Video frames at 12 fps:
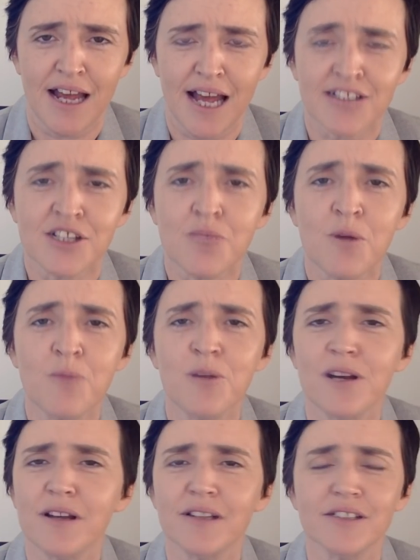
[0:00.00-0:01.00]
And some
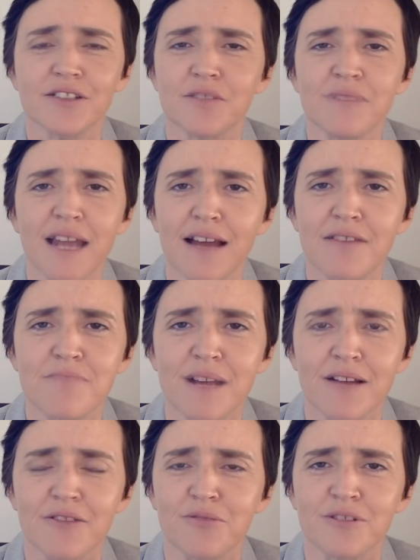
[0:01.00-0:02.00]

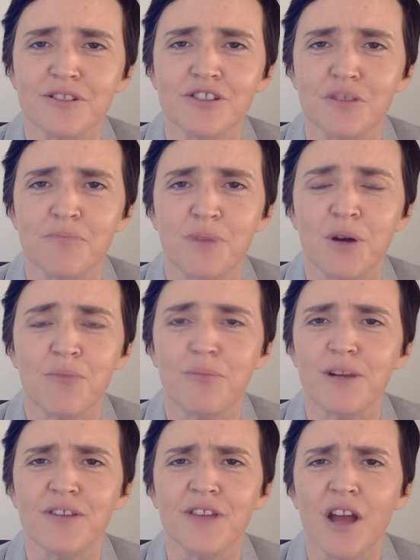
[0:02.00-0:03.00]
loudmouth will jump up
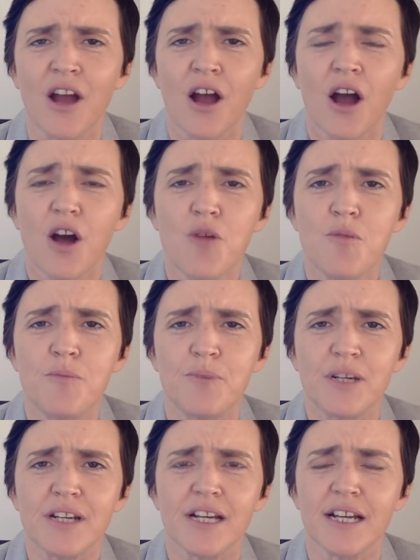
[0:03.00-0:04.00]
with, oh,
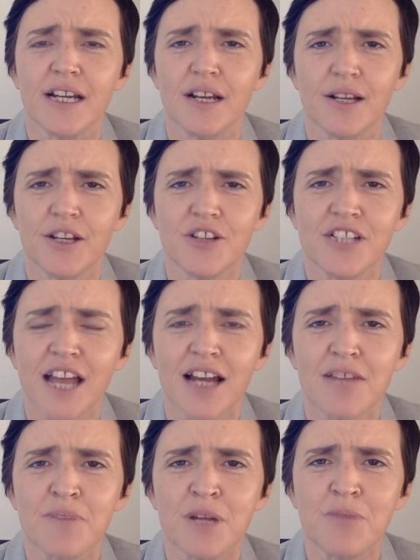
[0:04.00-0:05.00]
but you're
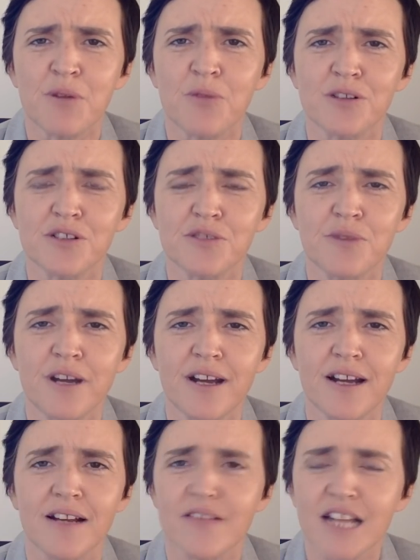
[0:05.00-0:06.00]
telling people what to
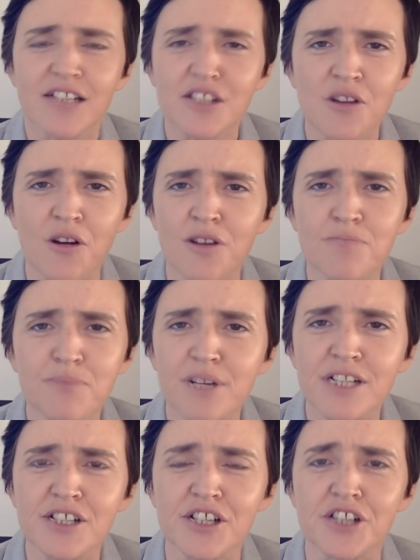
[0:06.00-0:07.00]
wear. That's not
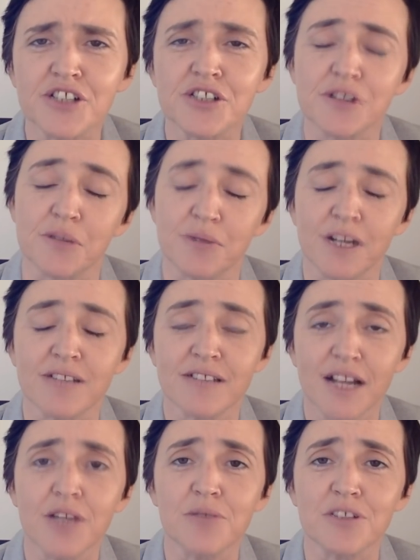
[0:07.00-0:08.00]
British. No, I'll
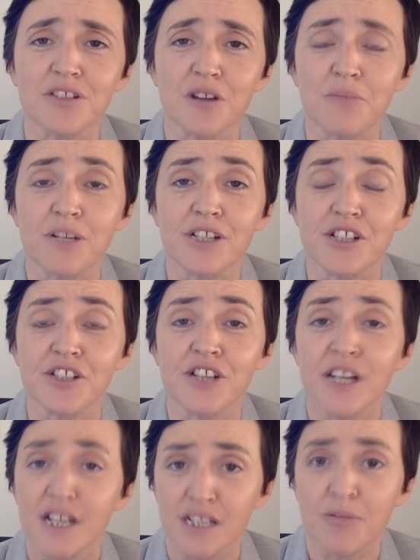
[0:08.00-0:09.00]
tell you what's not British.
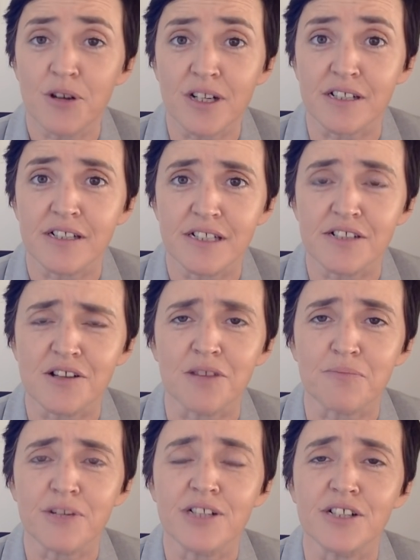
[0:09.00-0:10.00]
The burqa is
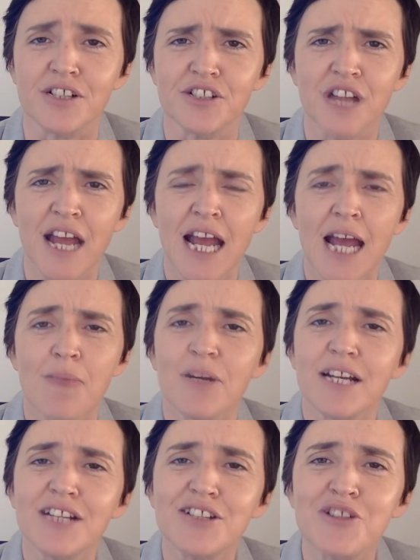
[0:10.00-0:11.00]
not British.
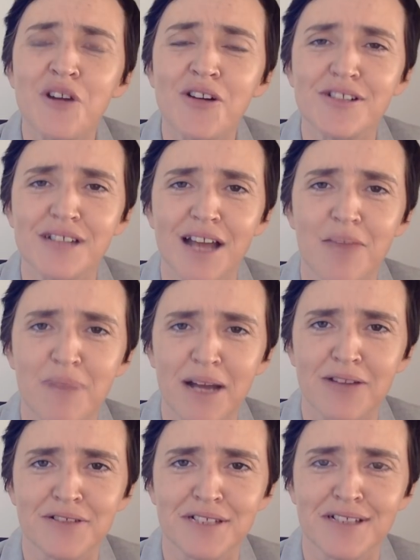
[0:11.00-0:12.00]
But it's not
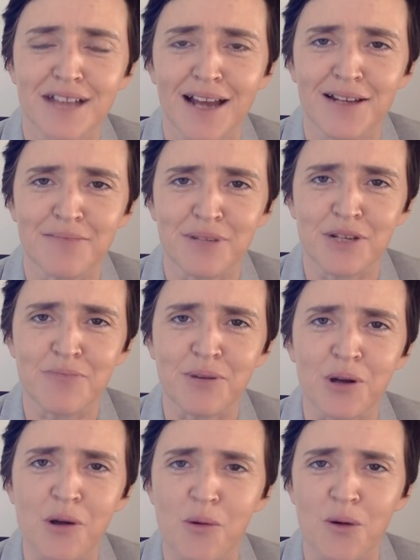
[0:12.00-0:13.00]
about telling
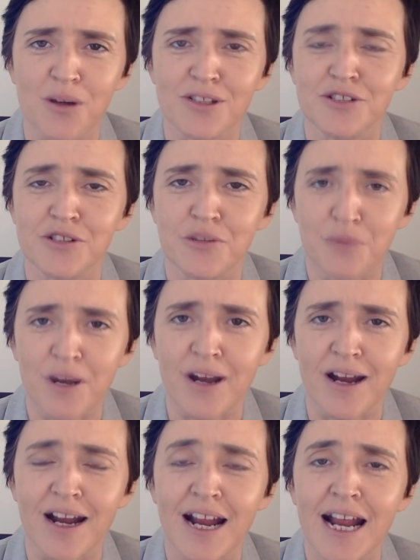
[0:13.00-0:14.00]
people what to
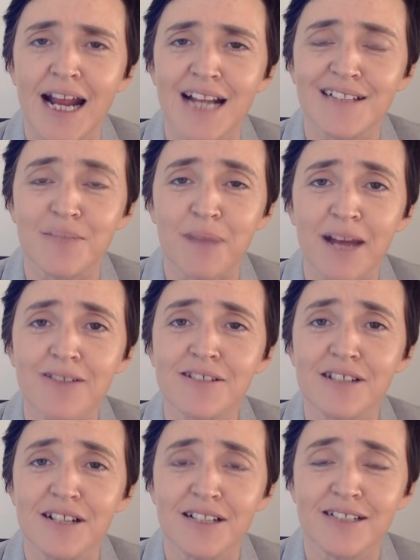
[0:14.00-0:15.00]
wear. It's
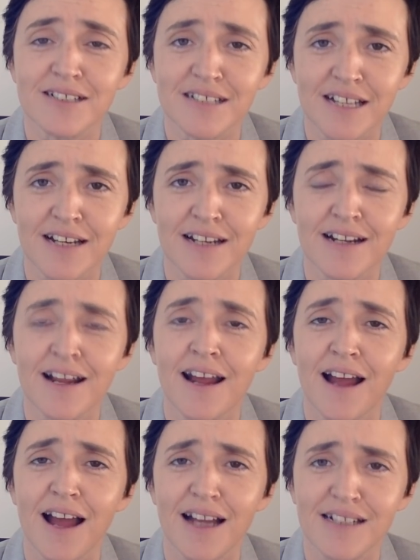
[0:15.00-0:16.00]
about concealing
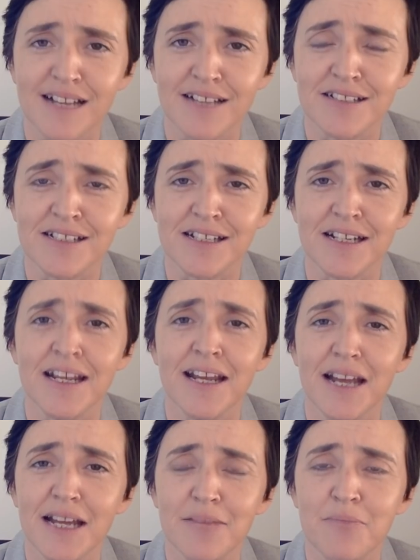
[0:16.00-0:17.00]
identity
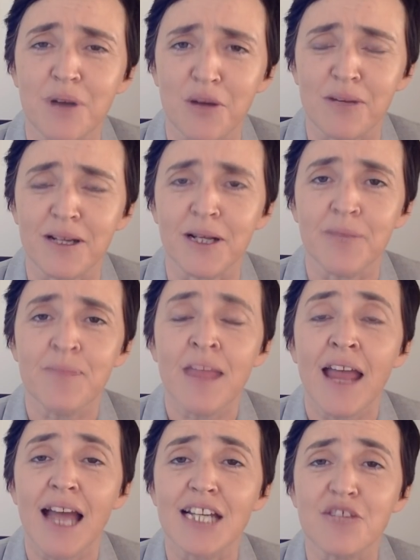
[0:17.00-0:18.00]
in public.
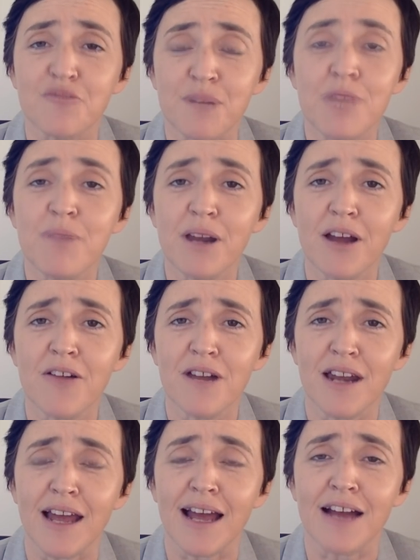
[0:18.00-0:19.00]
And if people are
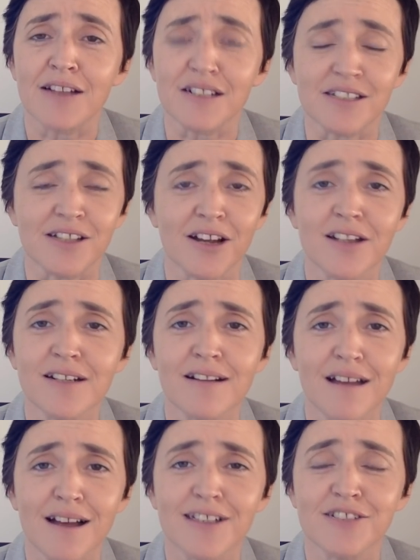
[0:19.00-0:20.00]
allowed, a certain
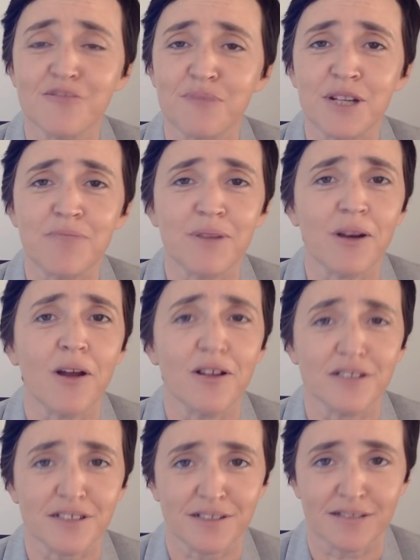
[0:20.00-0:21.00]
class of people
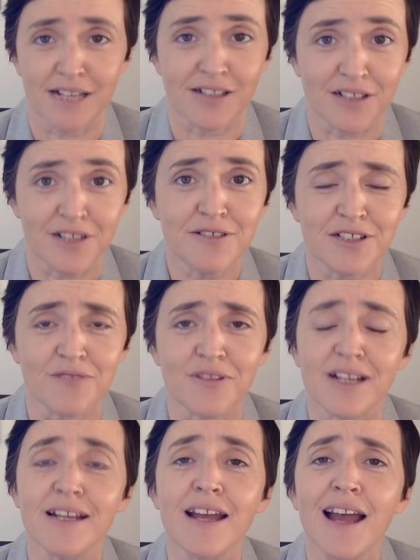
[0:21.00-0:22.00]

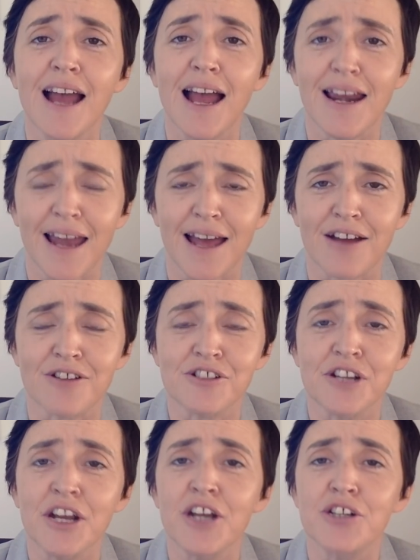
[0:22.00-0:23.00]
exclusively allowed
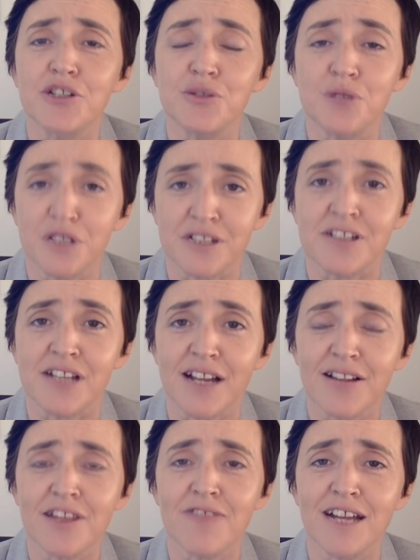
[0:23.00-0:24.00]
to
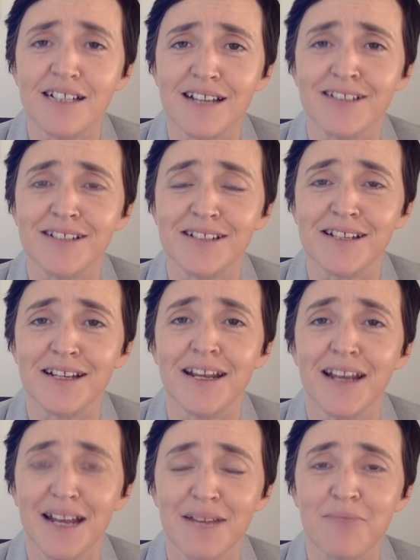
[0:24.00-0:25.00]
conceal their identity
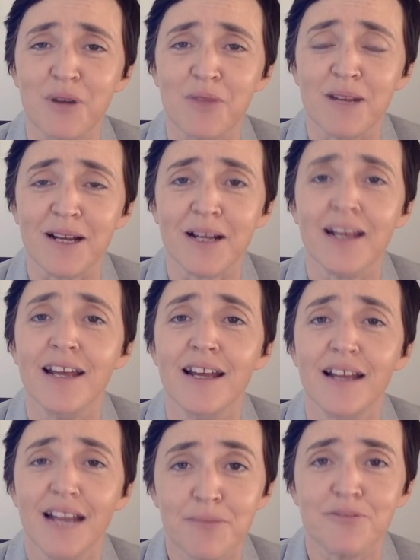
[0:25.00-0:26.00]
in public,
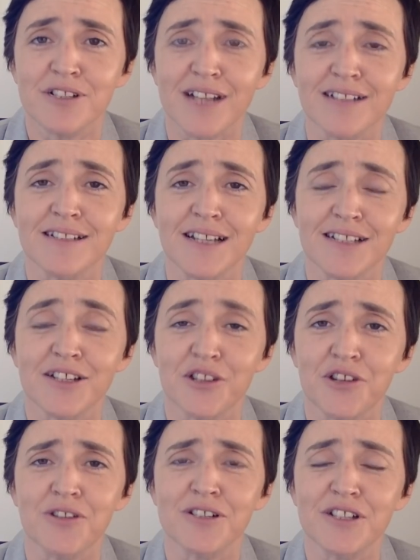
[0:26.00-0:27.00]
it presents a
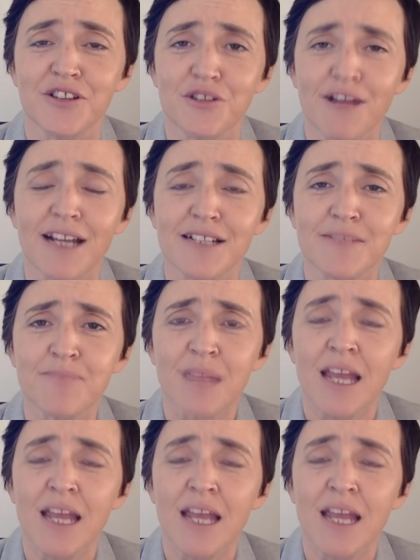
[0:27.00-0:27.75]
security threat.